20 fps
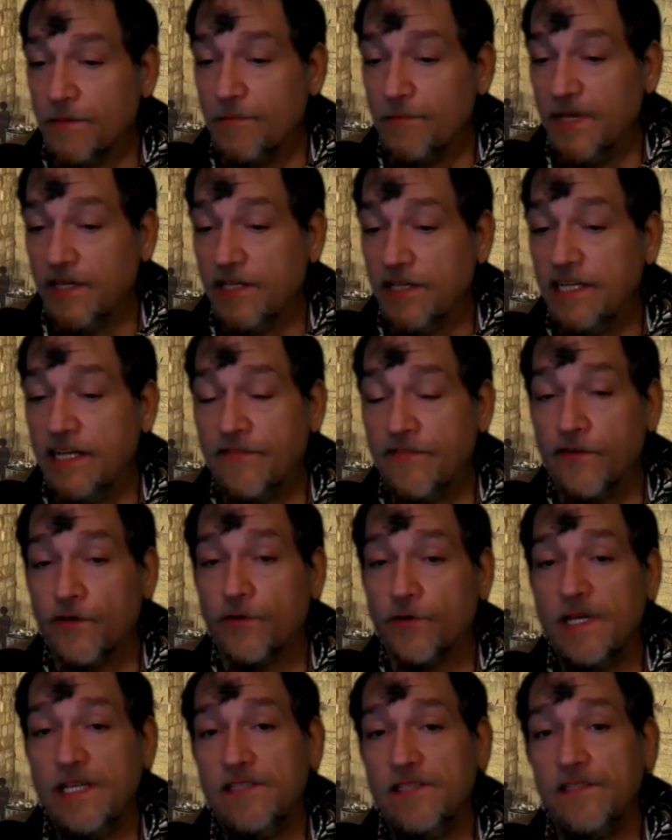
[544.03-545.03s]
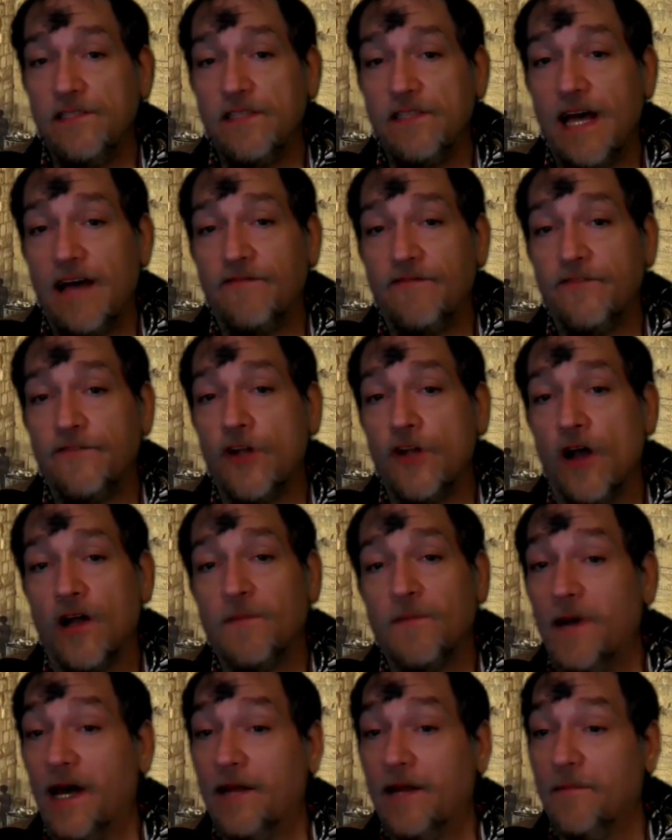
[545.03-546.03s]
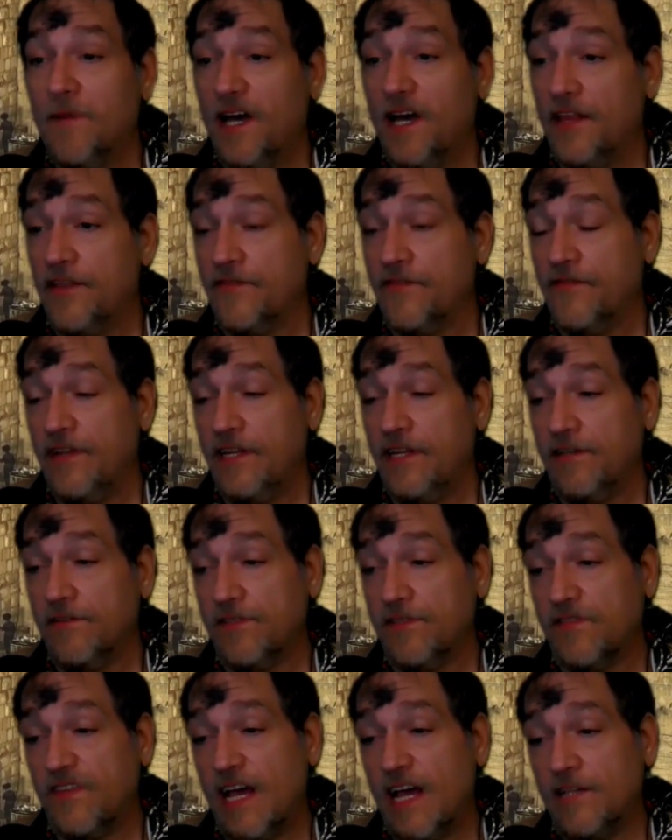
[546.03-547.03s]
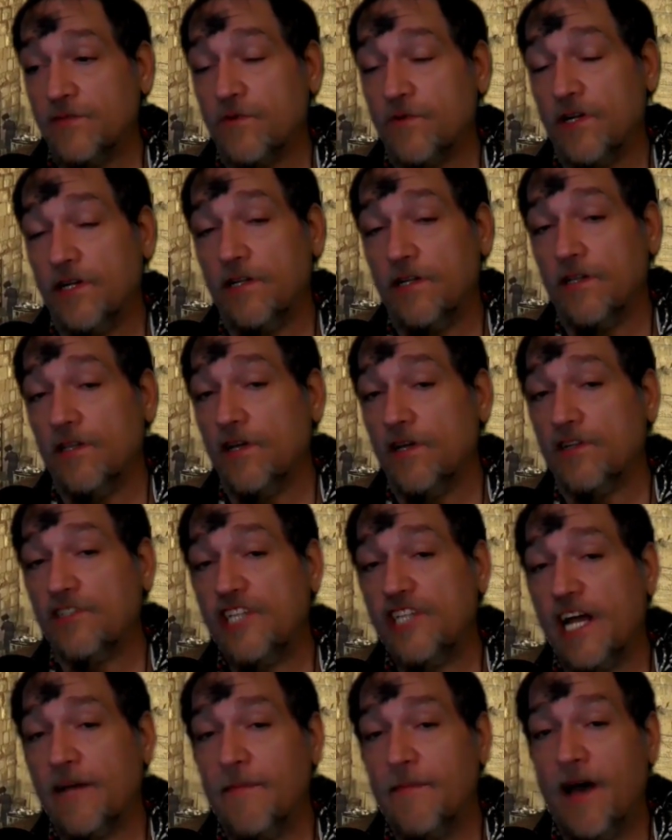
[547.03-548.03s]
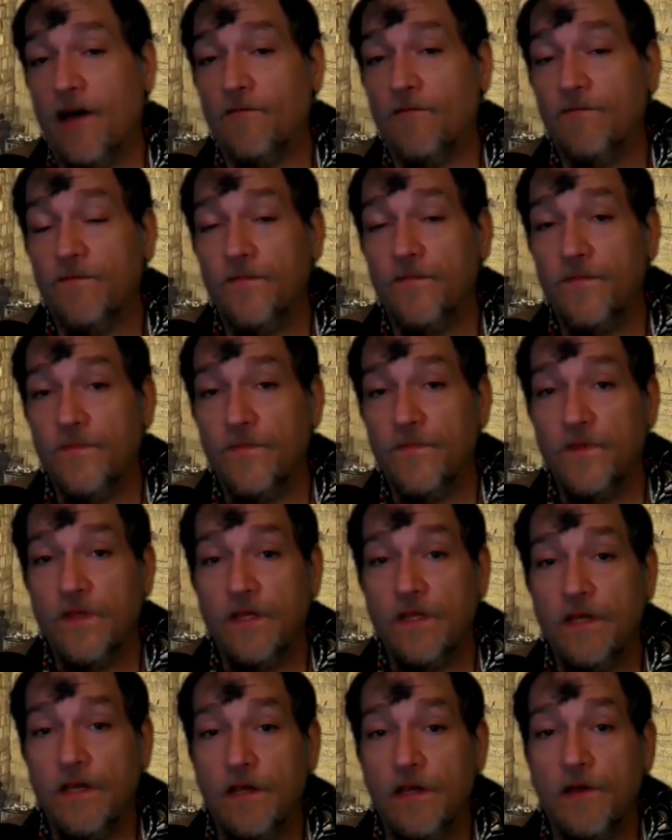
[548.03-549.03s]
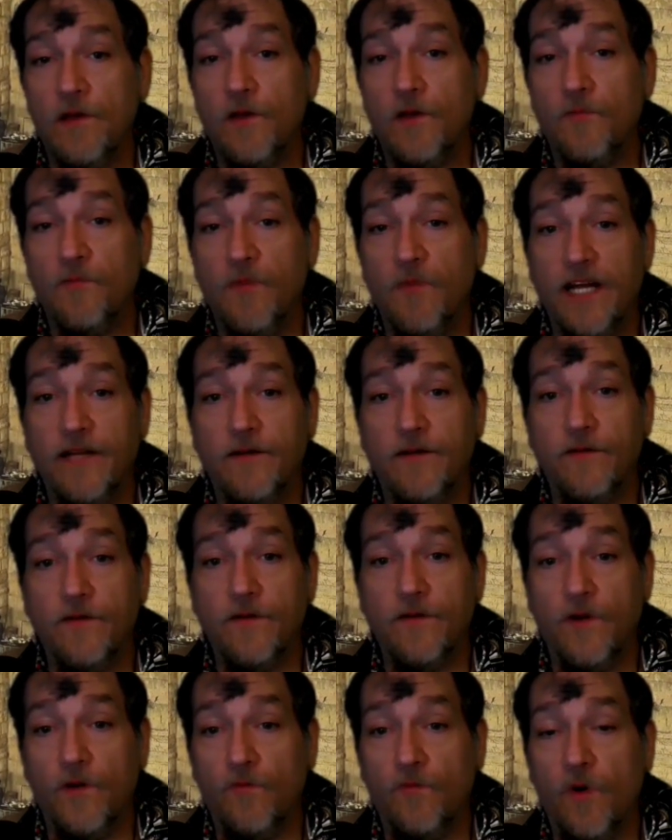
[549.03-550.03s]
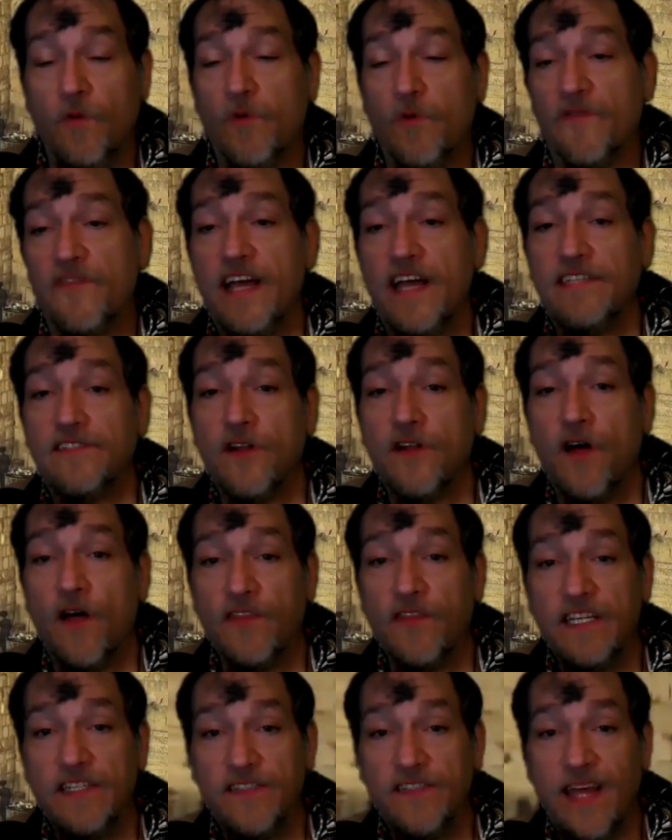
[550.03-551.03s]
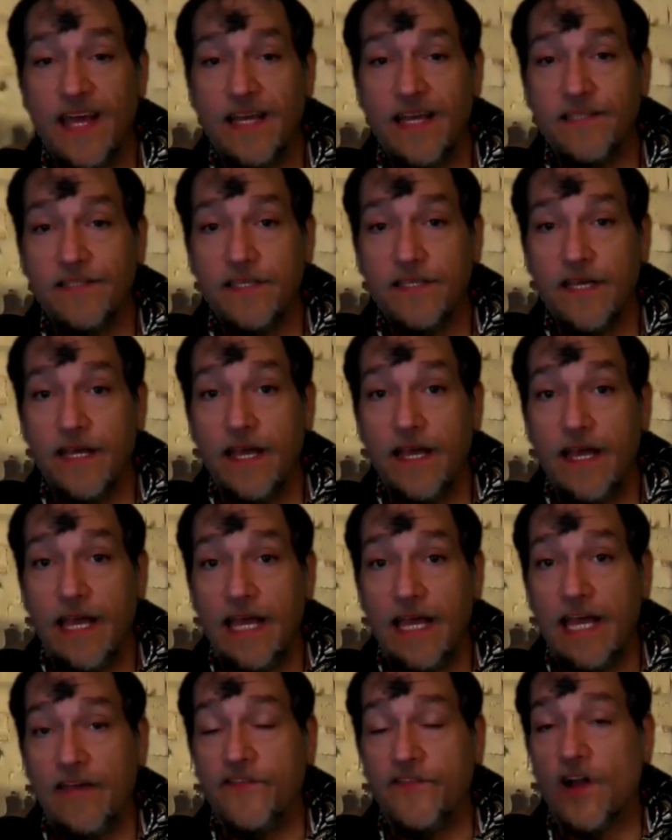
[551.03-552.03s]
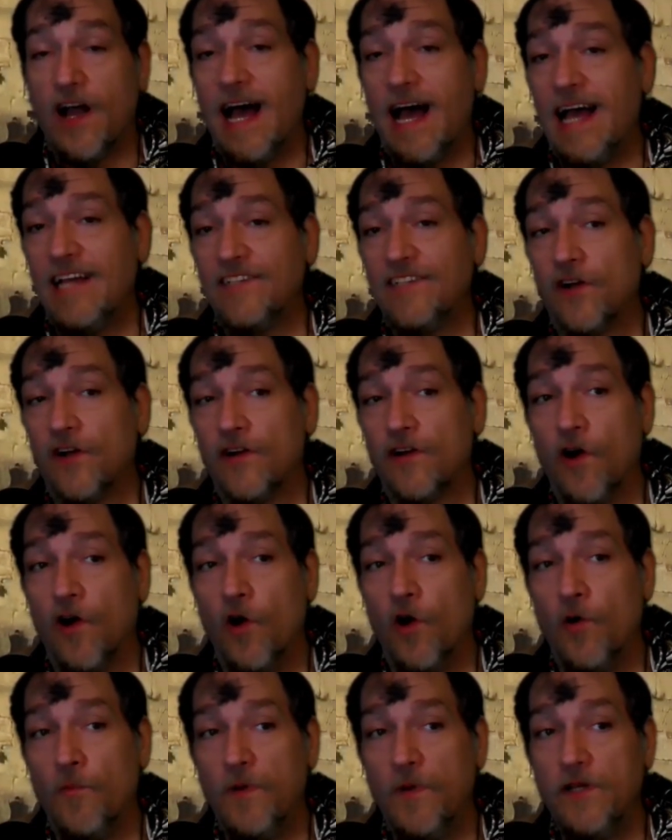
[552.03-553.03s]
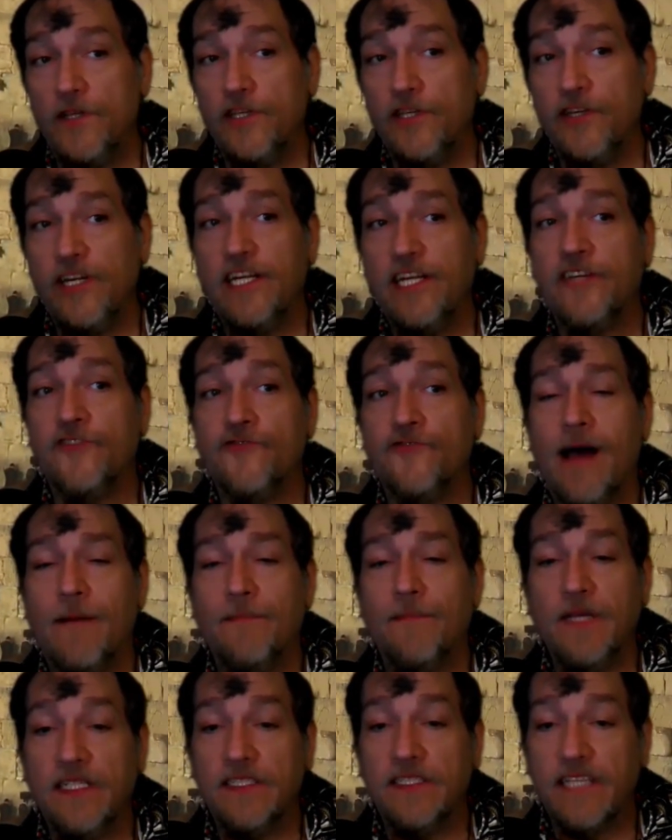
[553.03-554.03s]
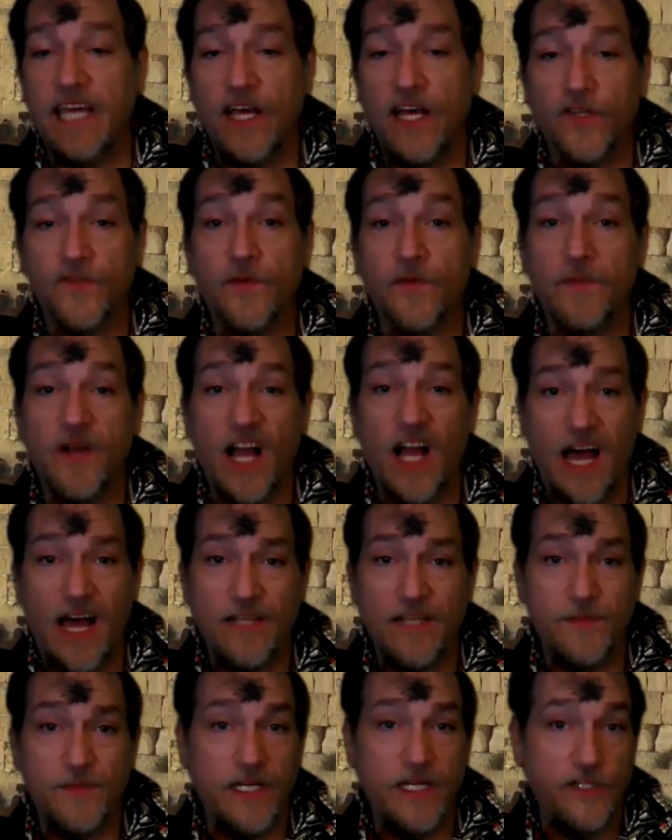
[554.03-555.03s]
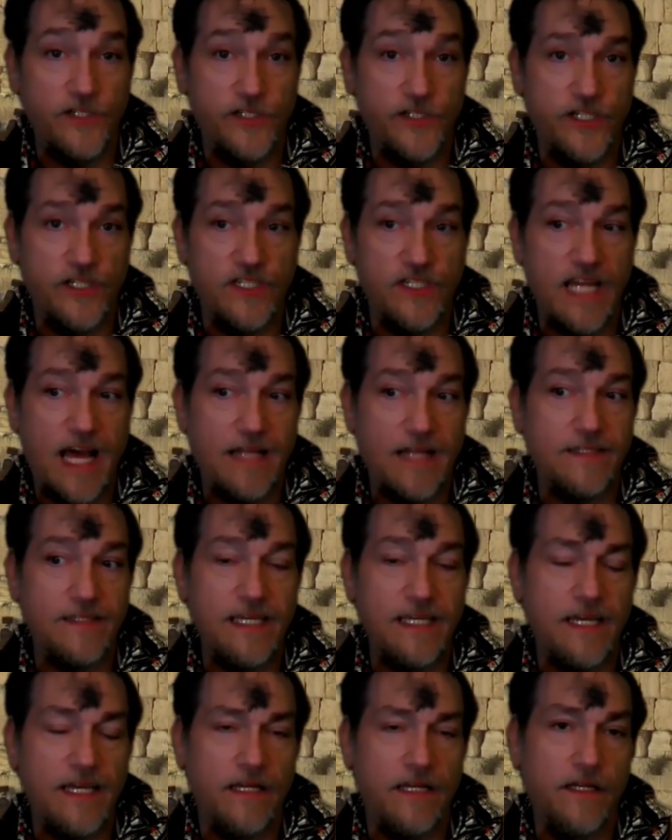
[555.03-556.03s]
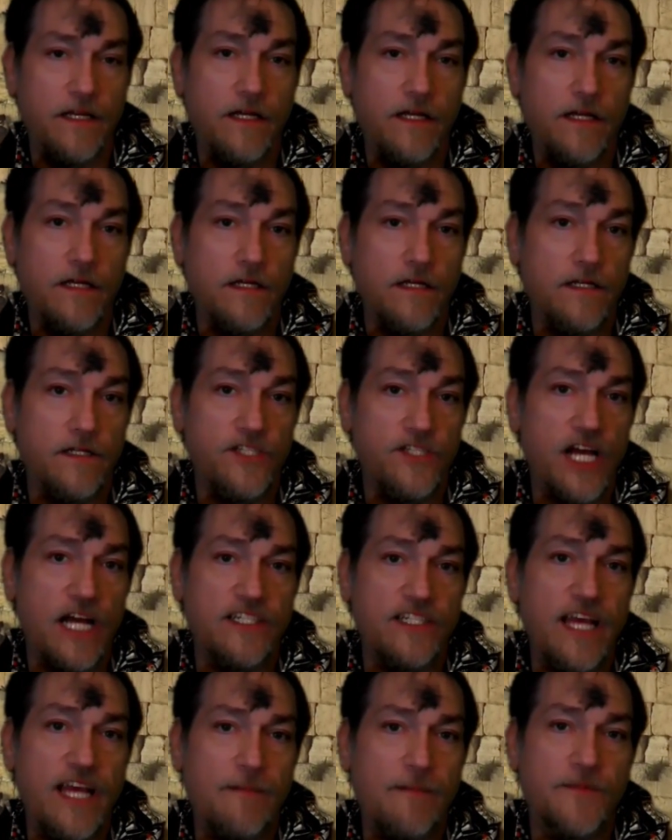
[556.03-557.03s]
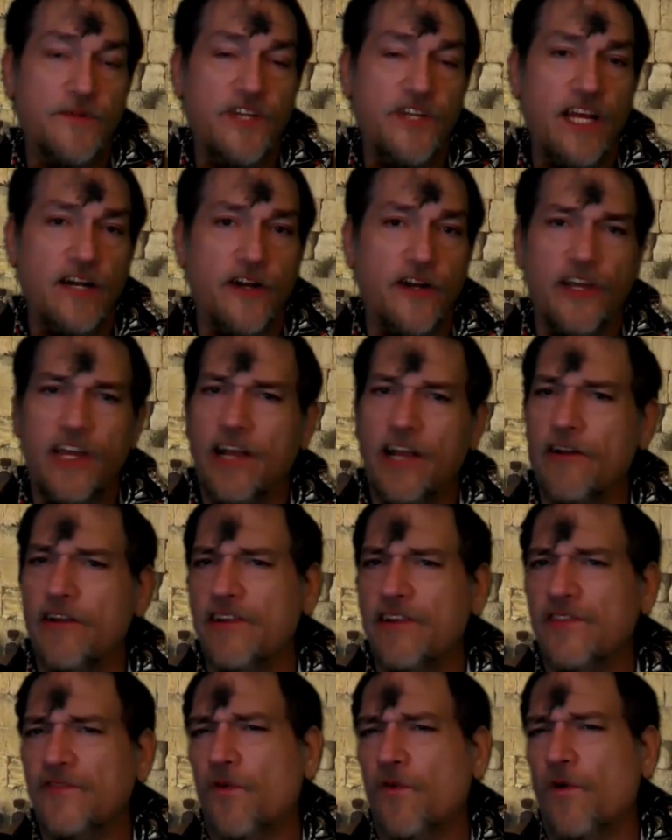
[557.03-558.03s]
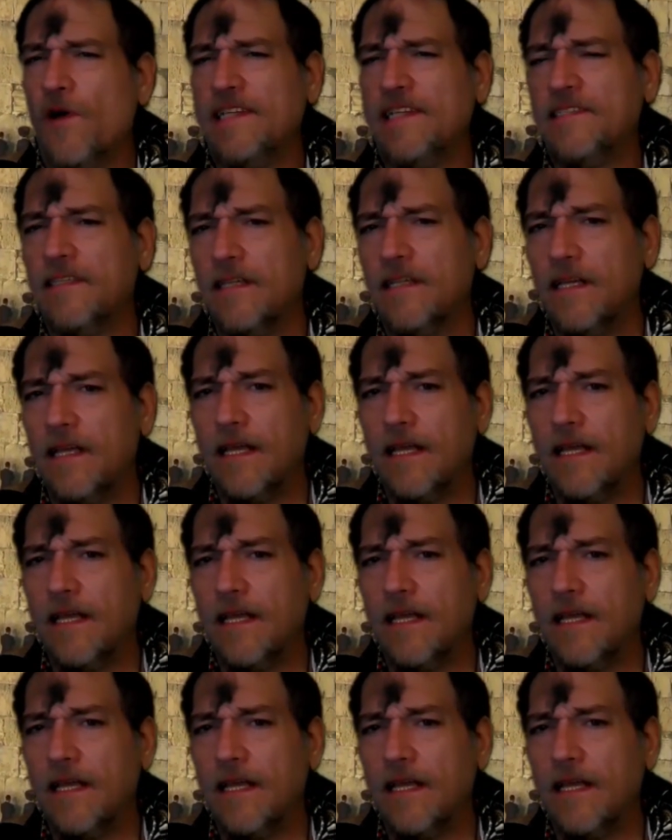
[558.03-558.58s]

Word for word: a billion different reasons i've talked about it in my other videos if you guys want to look check them out but when we're facing all these things if your eyes aren't opened you need to drop these scales from your eyes because you're just not seeing john chapter 10 are you hearing his voice